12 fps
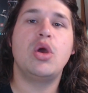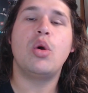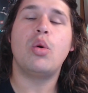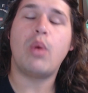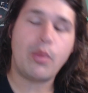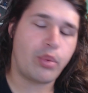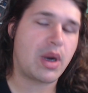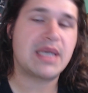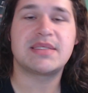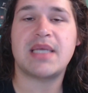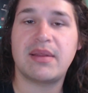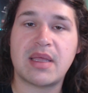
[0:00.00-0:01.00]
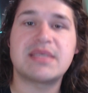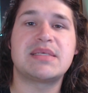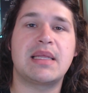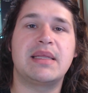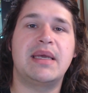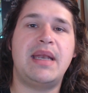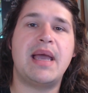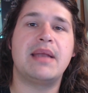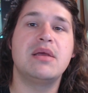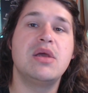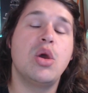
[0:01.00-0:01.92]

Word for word: What price are they selling it at?